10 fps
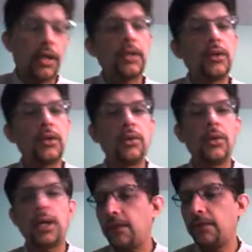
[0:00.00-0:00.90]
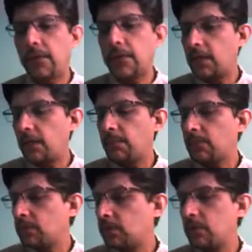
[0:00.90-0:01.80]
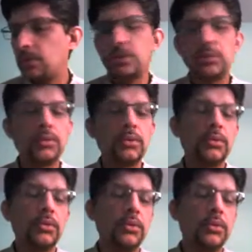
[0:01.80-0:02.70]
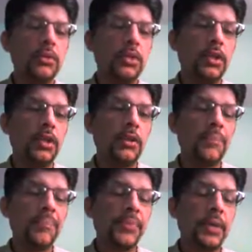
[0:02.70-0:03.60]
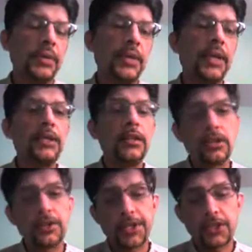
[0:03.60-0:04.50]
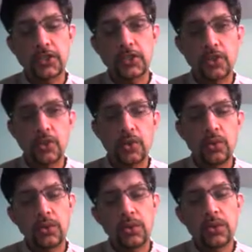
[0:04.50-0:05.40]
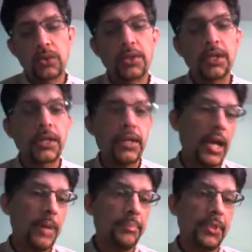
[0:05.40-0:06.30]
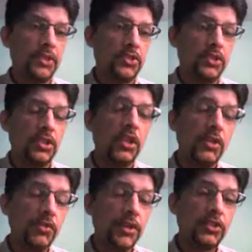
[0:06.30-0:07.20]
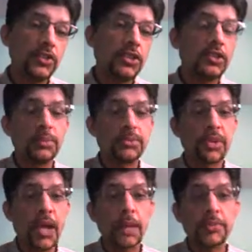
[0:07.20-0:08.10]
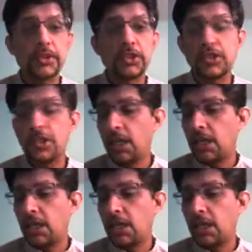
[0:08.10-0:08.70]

Hello and welcome to the daily cricket show, Cricket Happenings, dear friends and subscribers.